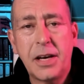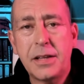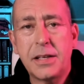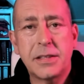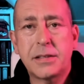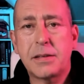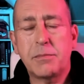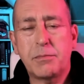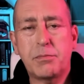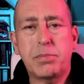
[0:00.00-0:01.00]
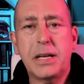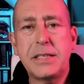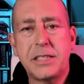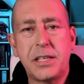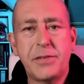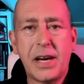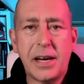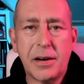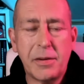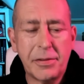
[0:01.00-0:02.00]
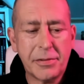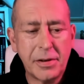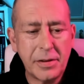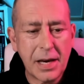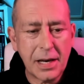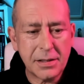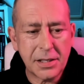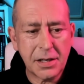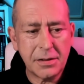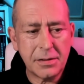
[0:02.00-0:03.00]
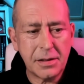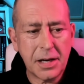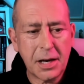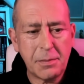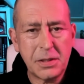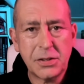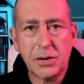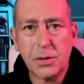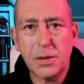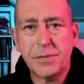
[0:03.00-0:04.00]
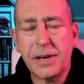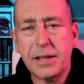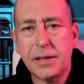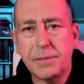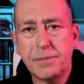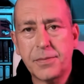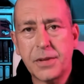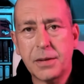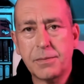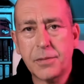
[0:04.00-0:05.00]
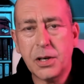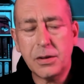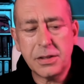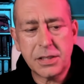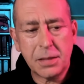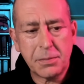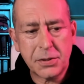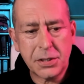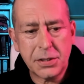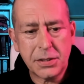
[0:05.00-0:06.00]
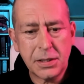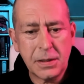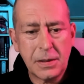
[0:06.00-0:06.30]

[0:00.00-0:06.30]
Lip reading: There's plenty of air going through there, so it's not going to affect the coolant temperatures.